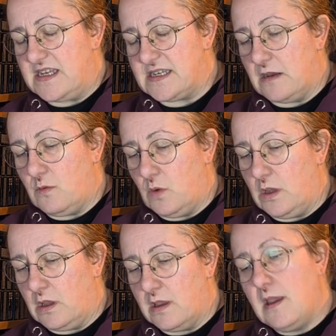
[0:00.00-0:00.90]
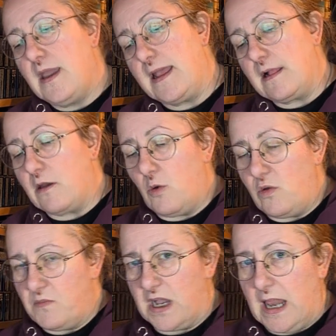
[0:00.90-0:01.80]
this artwork, it'll
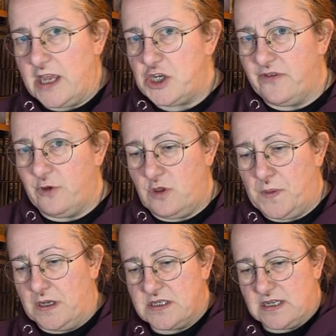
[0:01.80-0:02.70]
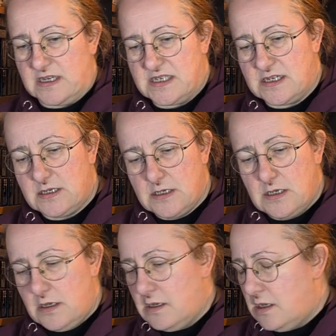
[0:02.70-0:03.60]
go with my collection of other Poscas.
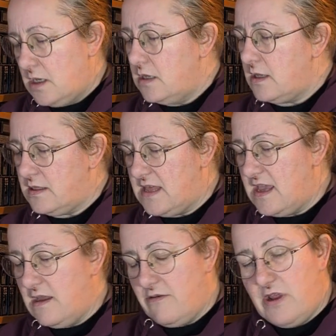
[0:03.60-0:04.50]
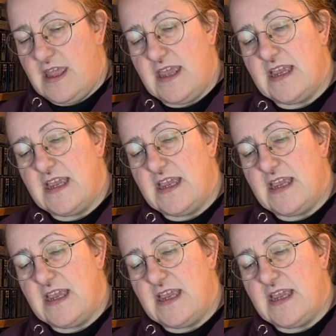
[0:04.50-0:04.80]
There